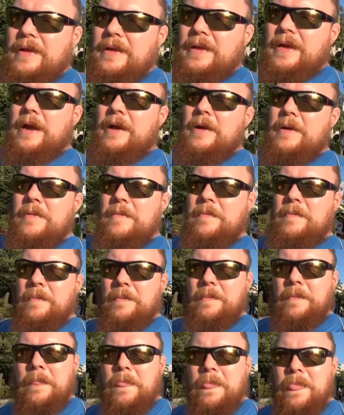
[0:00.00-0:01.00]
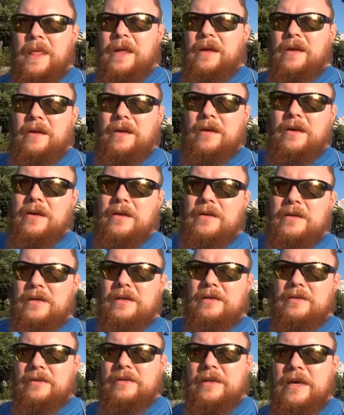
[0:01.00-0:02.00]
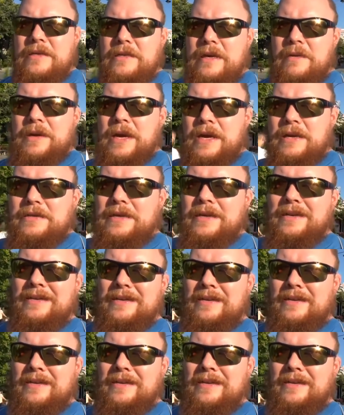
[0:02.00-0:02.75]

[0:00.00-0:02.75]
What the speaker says: yeah, until next time, guys.